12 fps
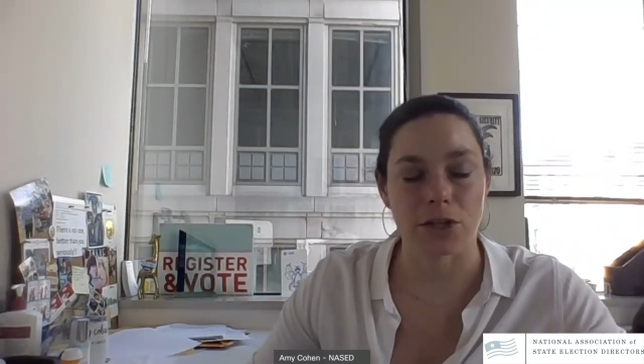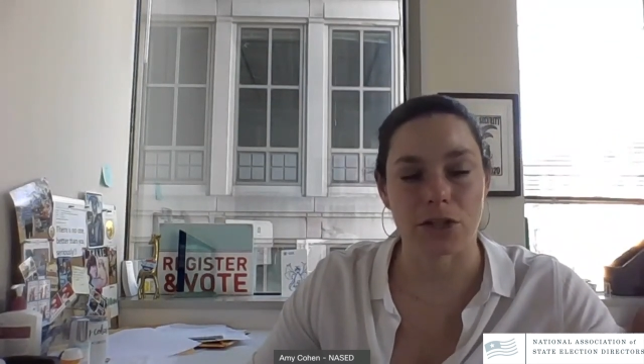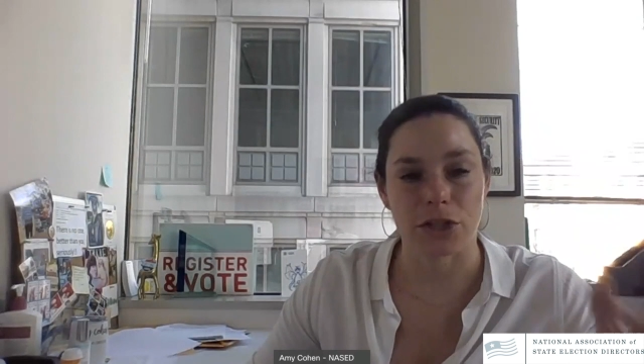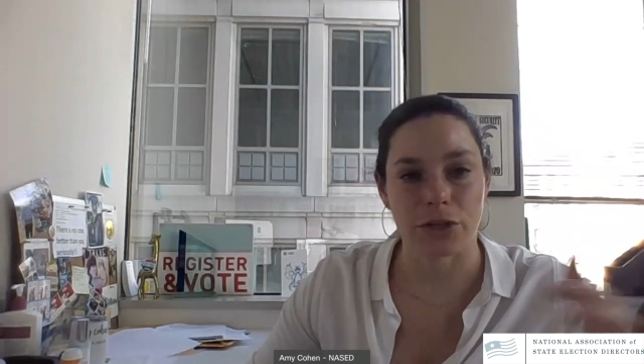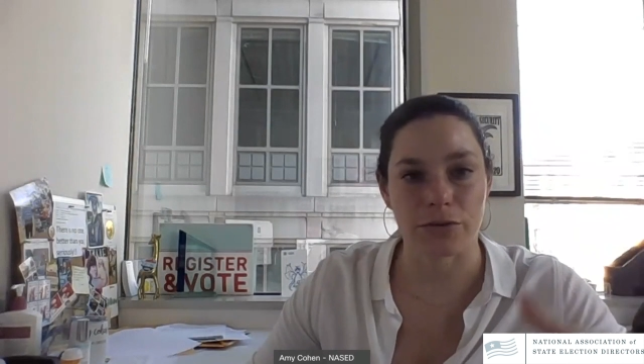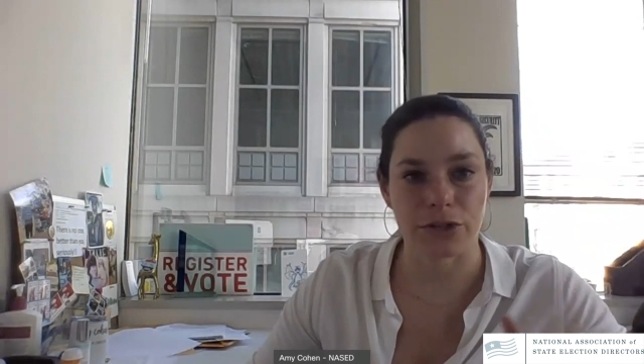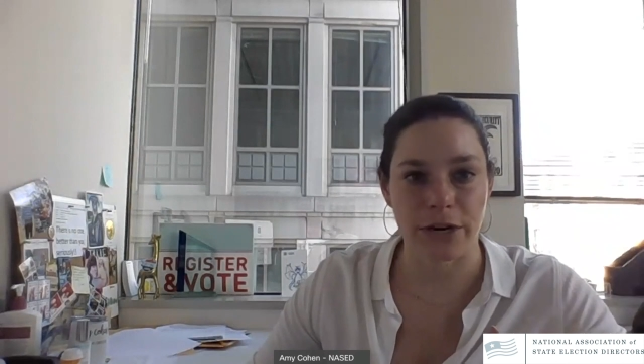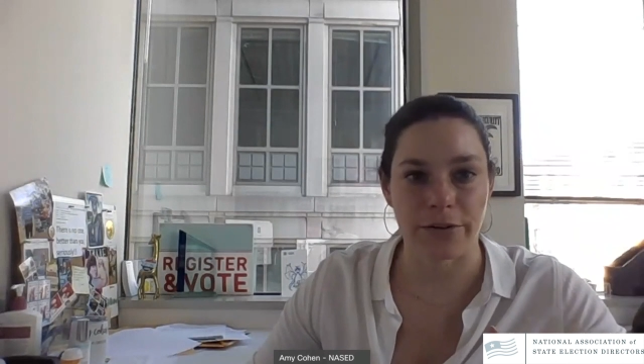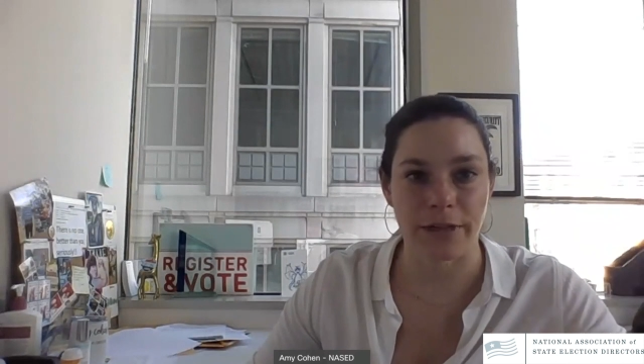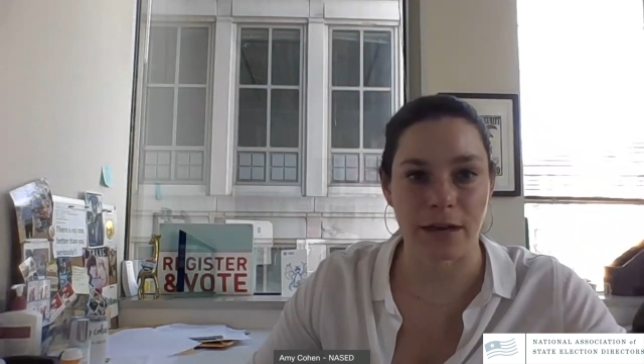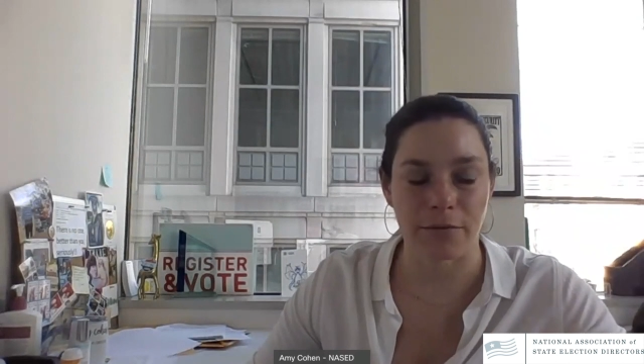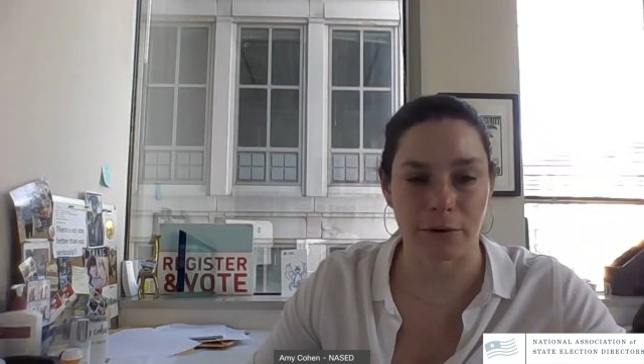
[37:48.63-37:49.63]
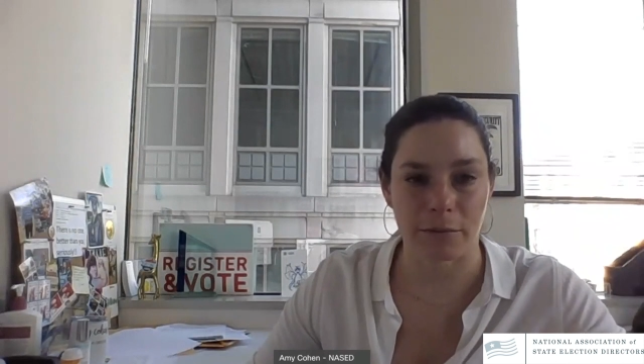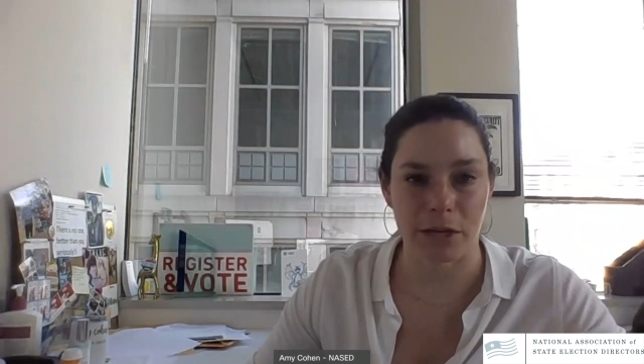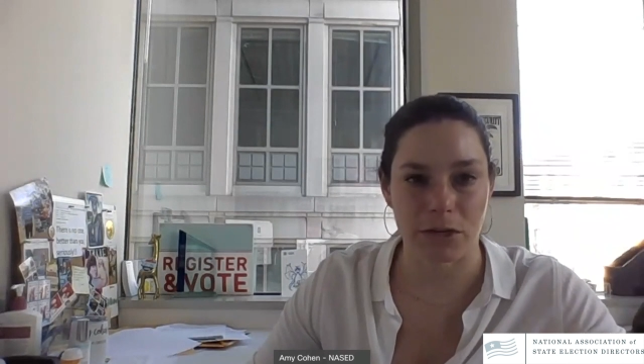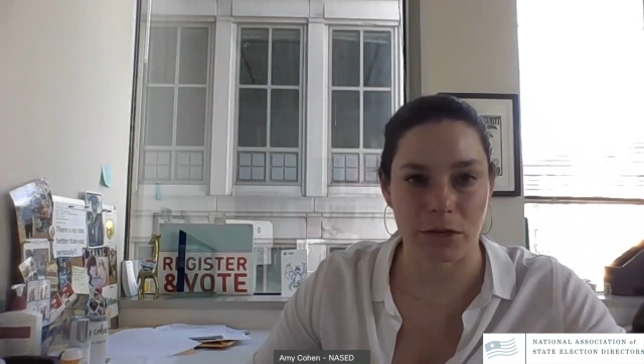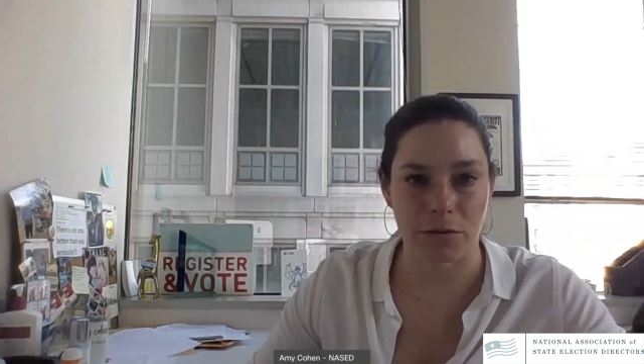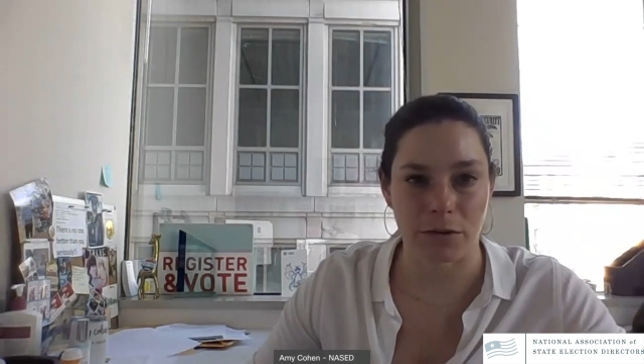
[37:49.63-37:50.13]
Do you share that
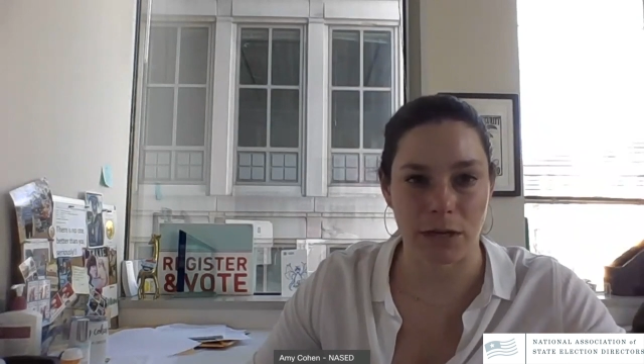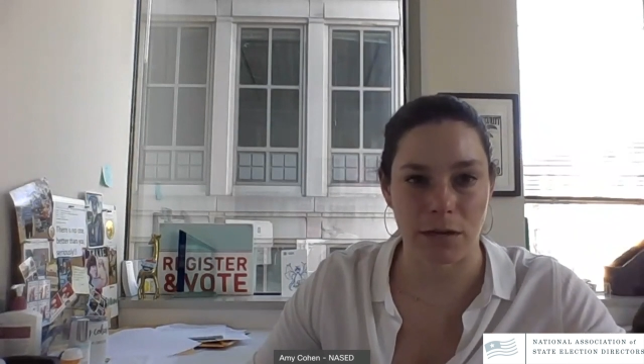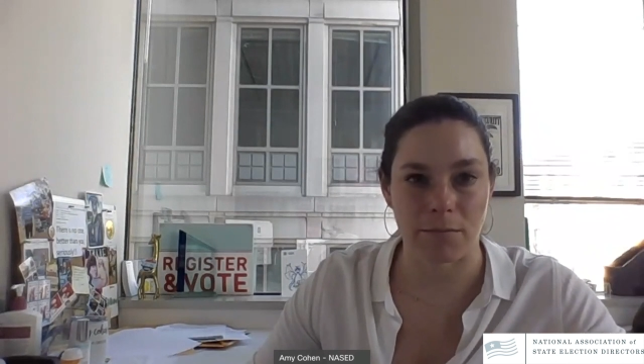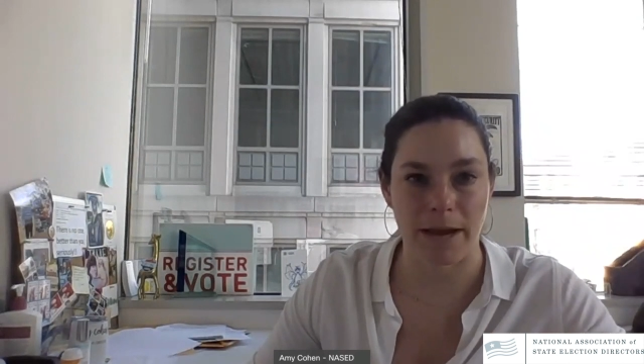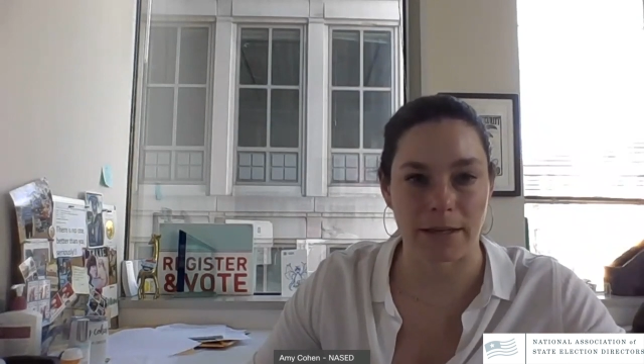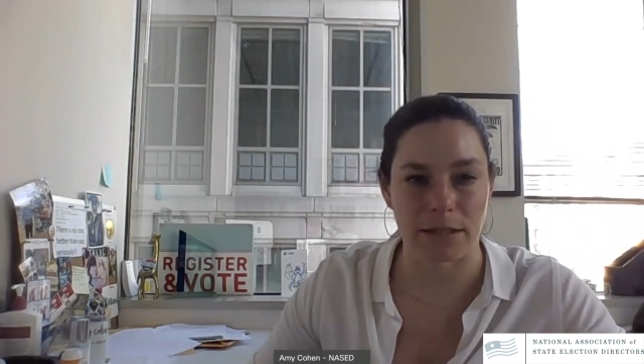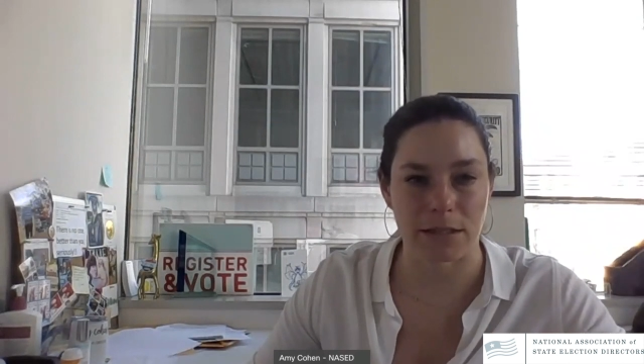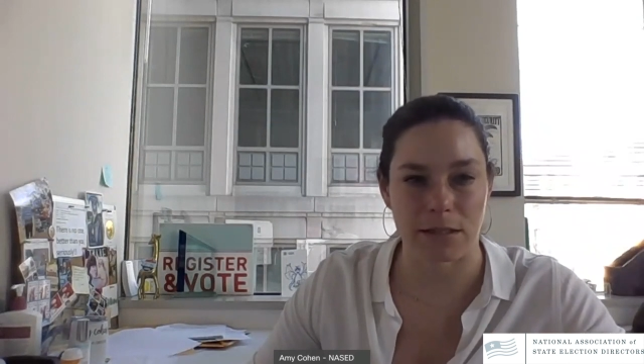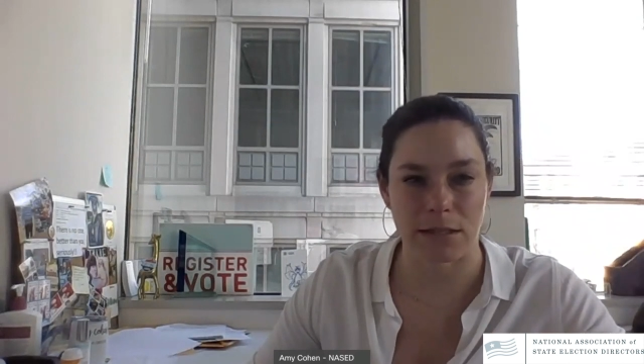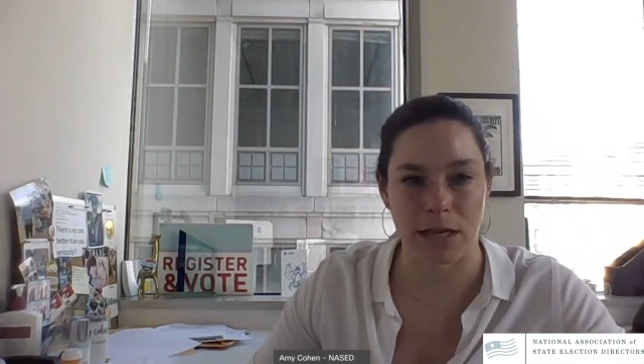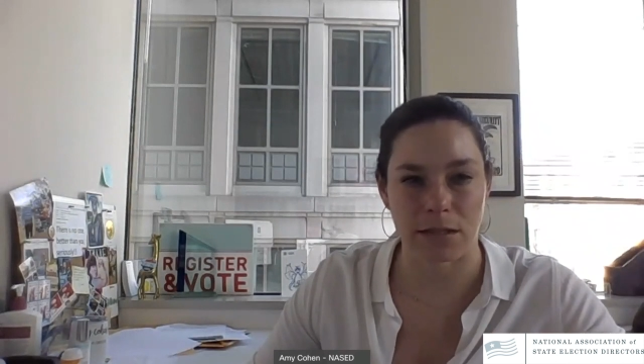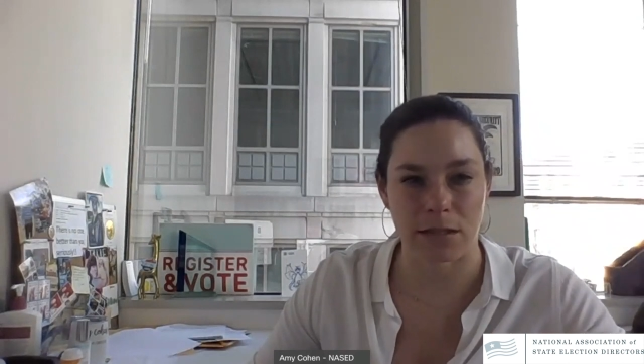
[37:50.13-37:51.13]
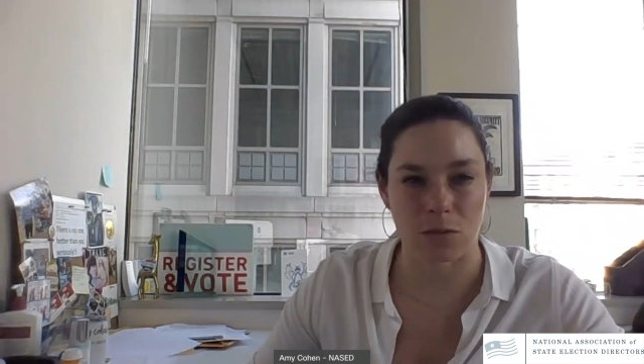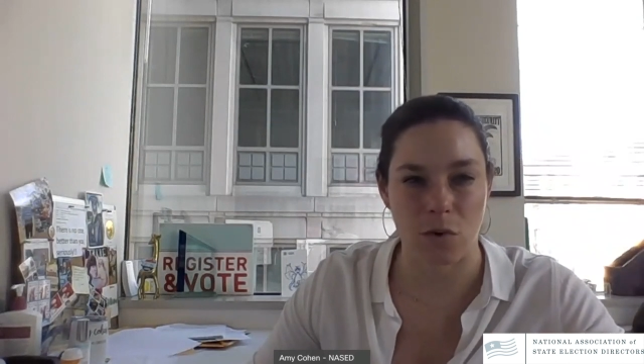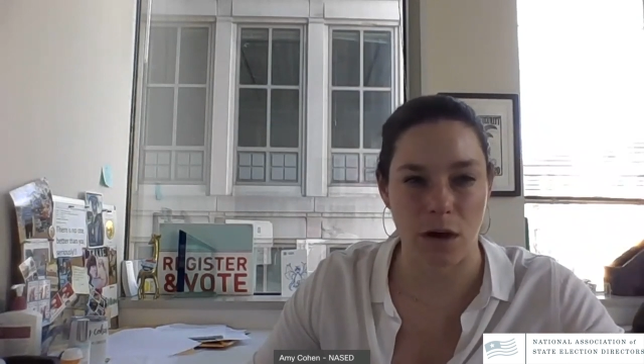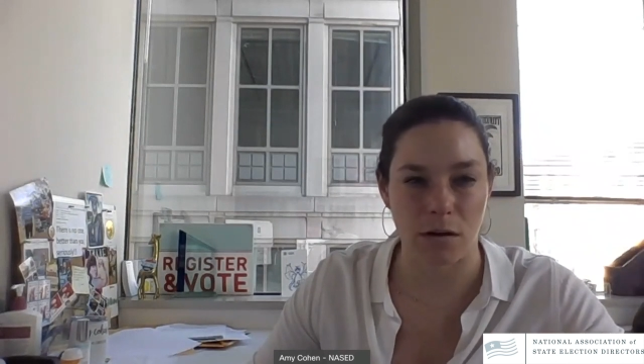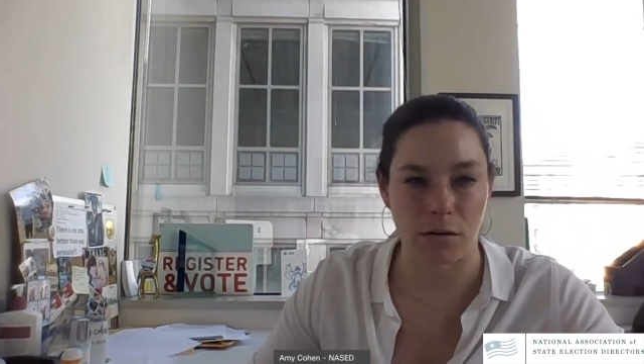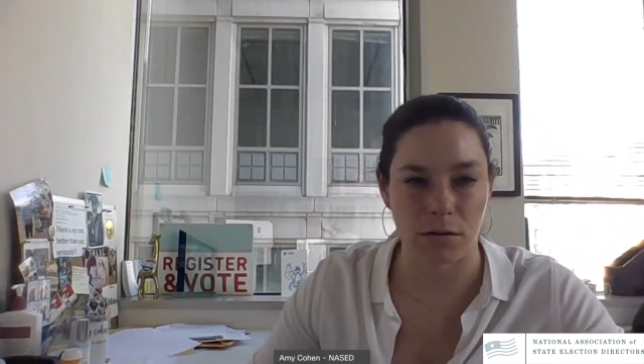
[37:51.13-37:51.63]
information with the impacted states as
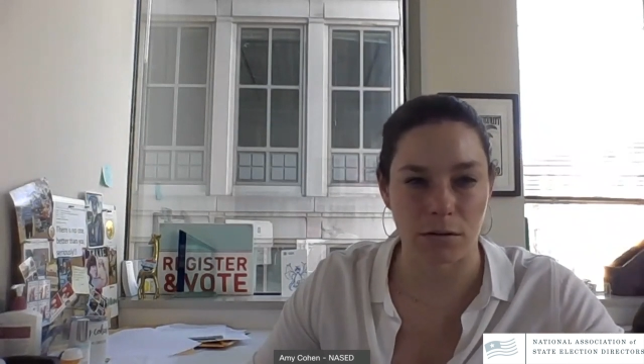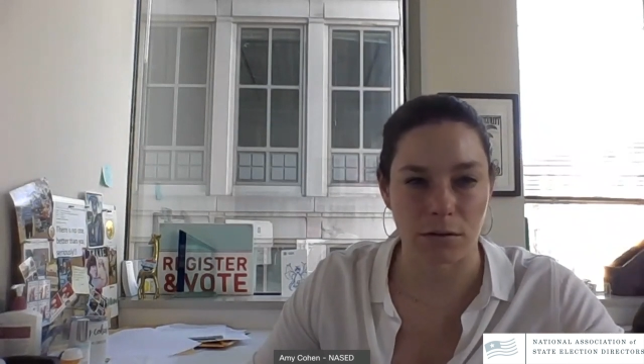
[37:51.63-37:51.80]
well?